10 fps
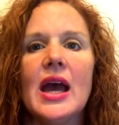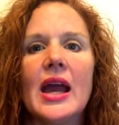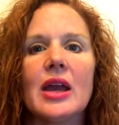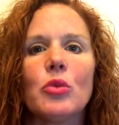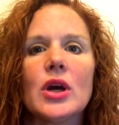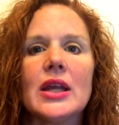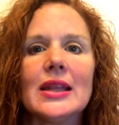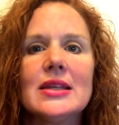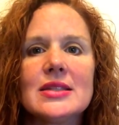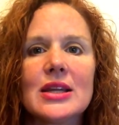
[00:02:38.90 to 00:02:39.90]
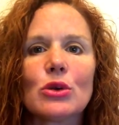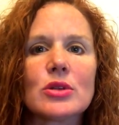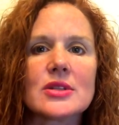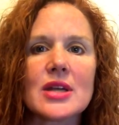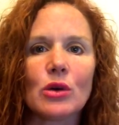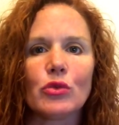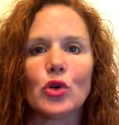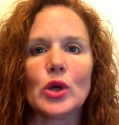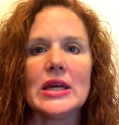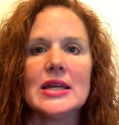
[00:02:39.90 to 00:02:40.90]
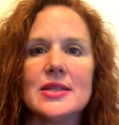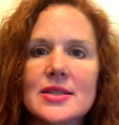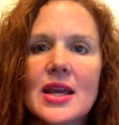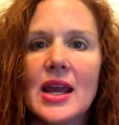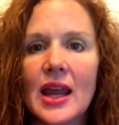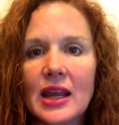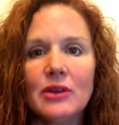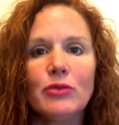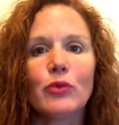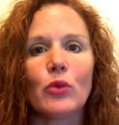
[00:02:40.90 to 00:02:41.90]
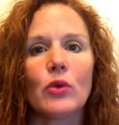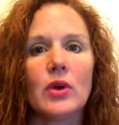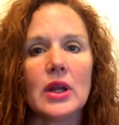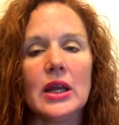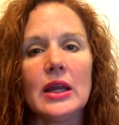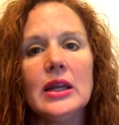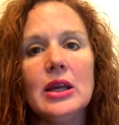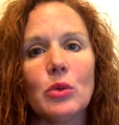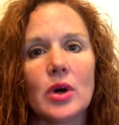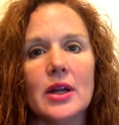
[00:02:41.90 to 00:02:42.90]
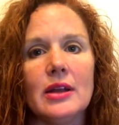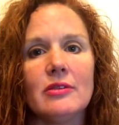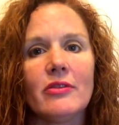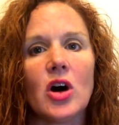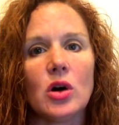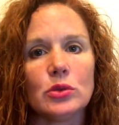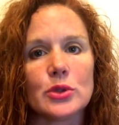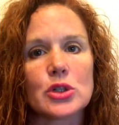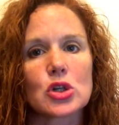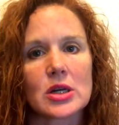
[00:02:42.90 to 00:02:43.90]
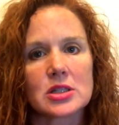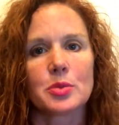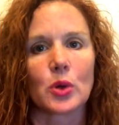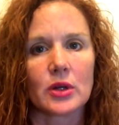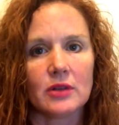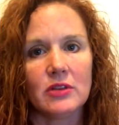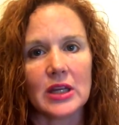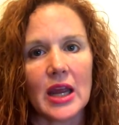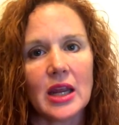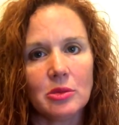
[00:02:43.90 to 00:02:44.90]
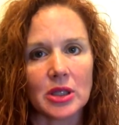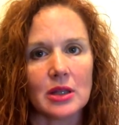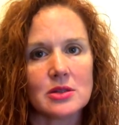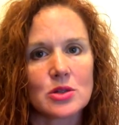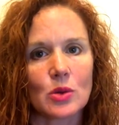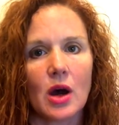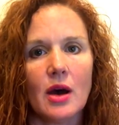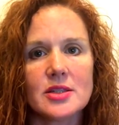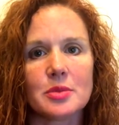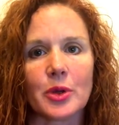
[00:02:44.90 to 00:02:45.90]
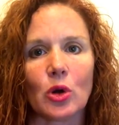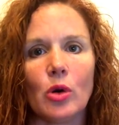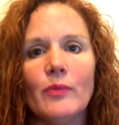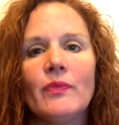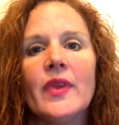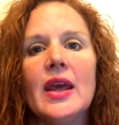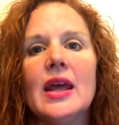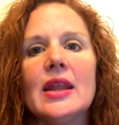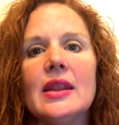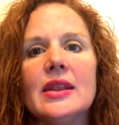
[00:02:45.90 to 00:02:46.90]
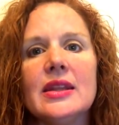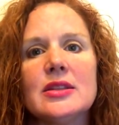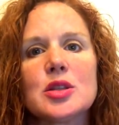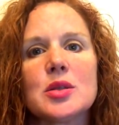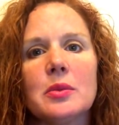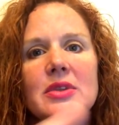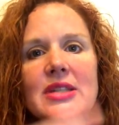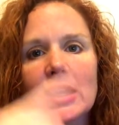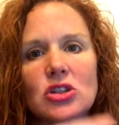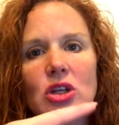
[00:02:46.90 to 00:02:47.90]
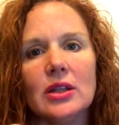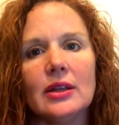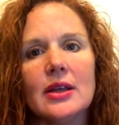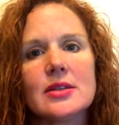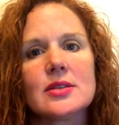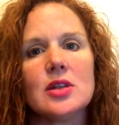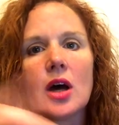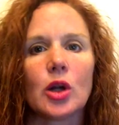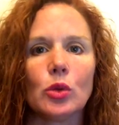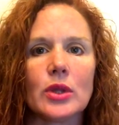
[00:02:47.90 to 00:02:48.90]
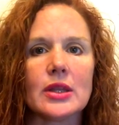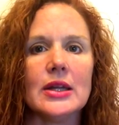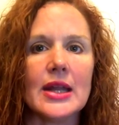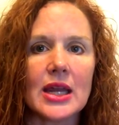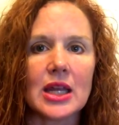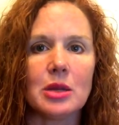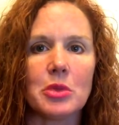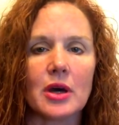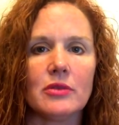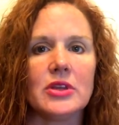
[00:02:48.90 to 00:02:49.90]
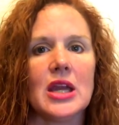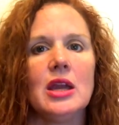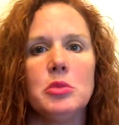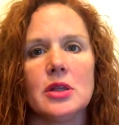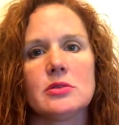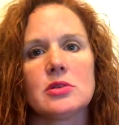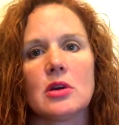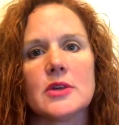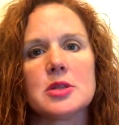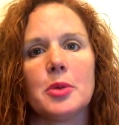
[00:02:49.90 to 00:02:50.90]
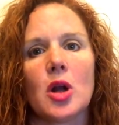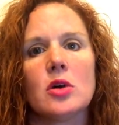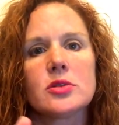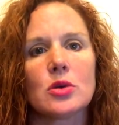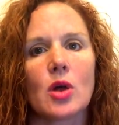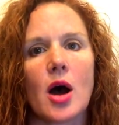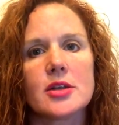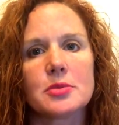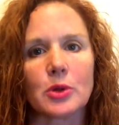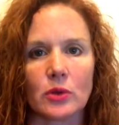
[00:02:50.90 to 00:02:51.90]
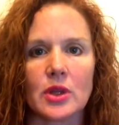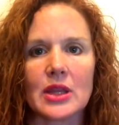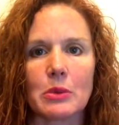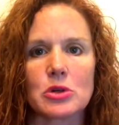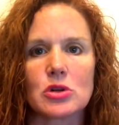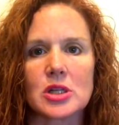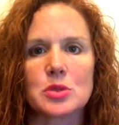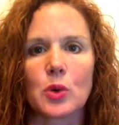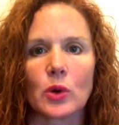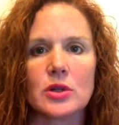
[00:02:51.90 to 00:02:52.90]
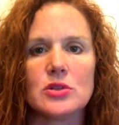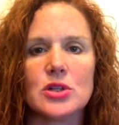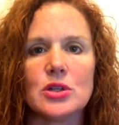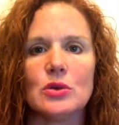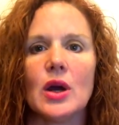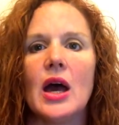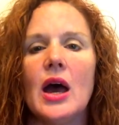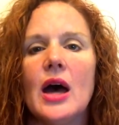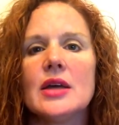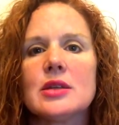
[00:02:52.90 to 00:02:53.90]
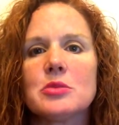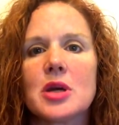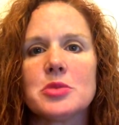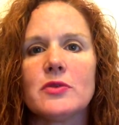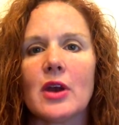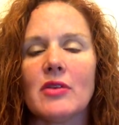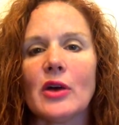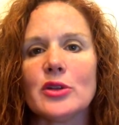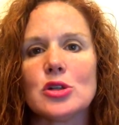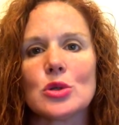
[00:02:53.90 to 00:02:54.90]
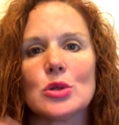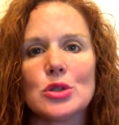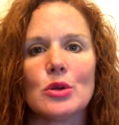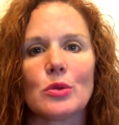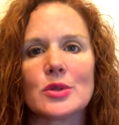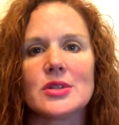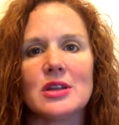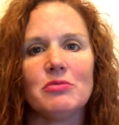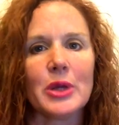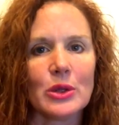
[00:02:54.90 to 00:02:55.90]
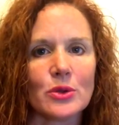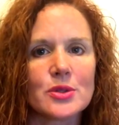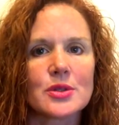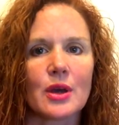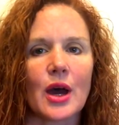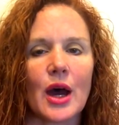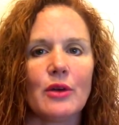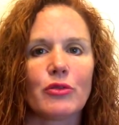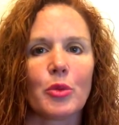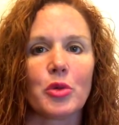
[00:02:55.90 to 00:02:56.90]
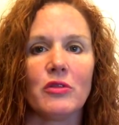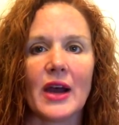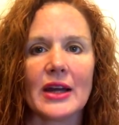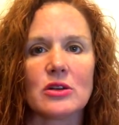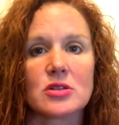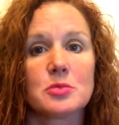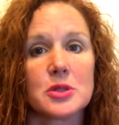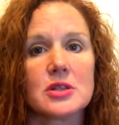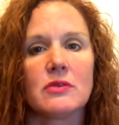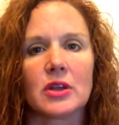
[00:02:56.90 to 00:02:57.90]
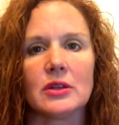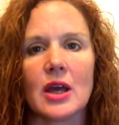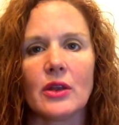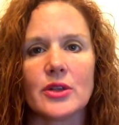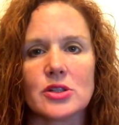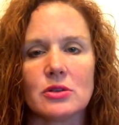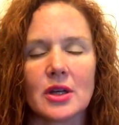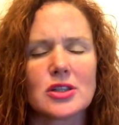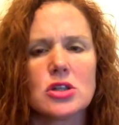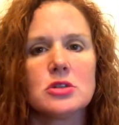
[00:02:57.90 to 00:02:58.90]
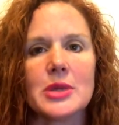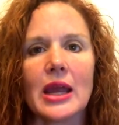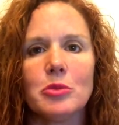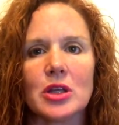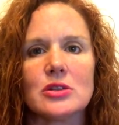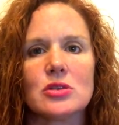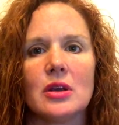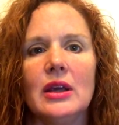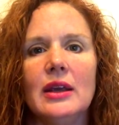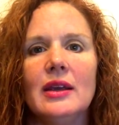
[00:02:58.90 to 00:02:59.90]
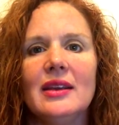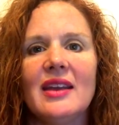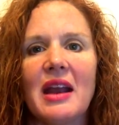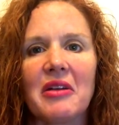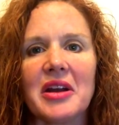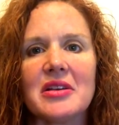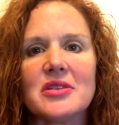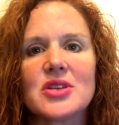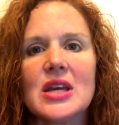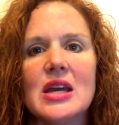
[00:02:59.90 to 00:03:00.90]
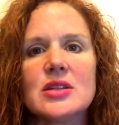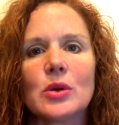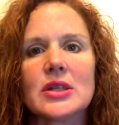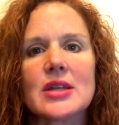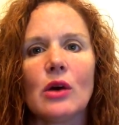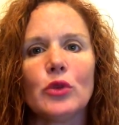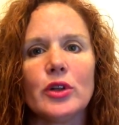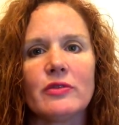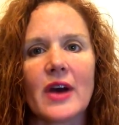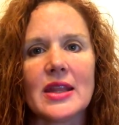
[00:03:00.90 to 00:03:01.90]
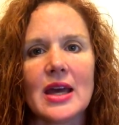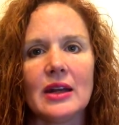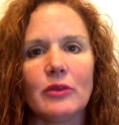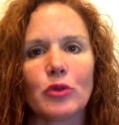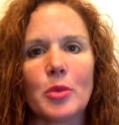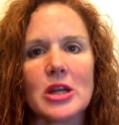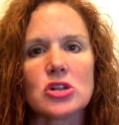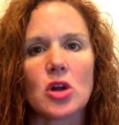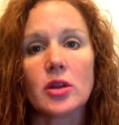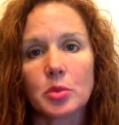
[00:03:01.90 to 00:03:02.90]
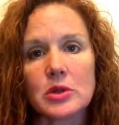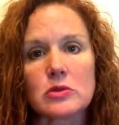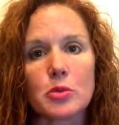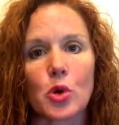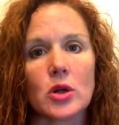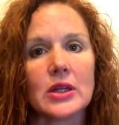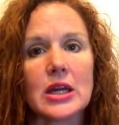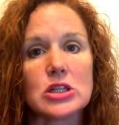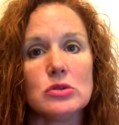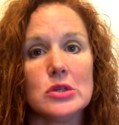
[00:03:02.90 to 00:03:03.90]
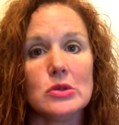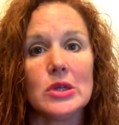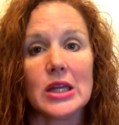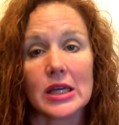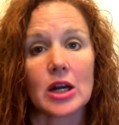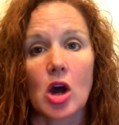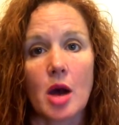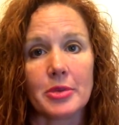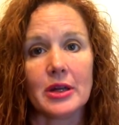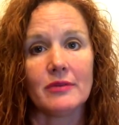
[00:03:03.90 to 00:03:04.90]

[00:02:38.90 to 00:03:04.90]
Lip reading: And what it lists here that's helpful is if anyone involved was transported via ambulance to a hospital, this section lists not only the name of the ambulance service, but also the hospital that they were transported to. Sometimes if you have health insurance, you don't receive bills from providers, specifically ambulance carriers. So it is helpful to find that information on the police report in case you do need to get a copy